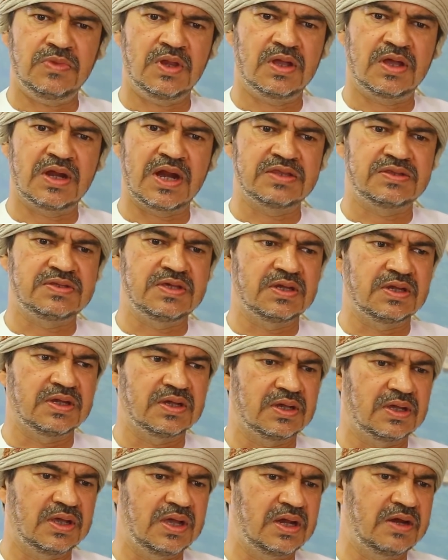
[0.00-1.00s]

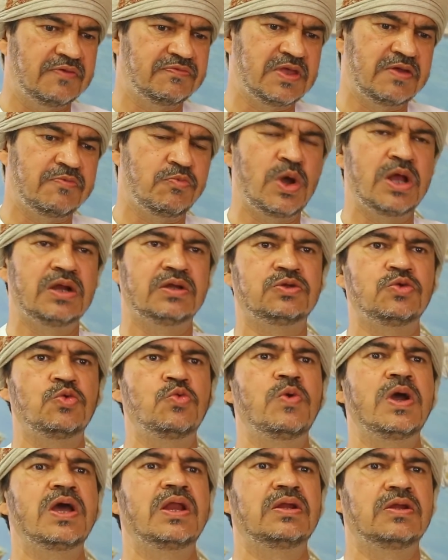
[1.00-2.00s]
criteria, and if they do
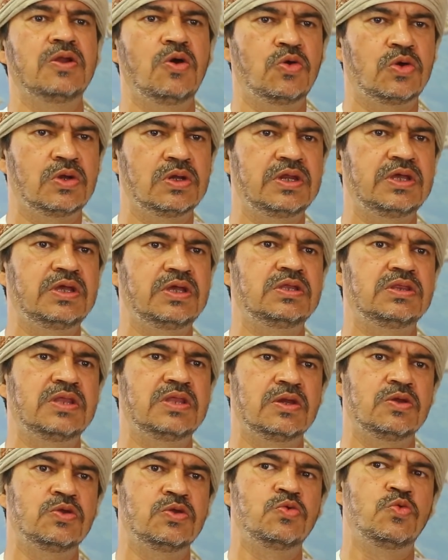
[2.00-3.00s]
well locally, they
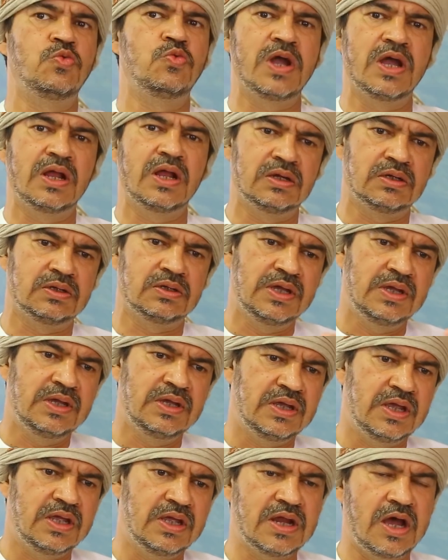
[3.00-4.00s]
do well
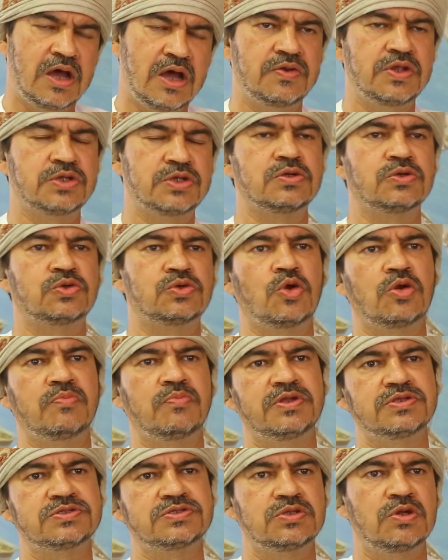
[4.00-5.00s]
in our regional tournaments.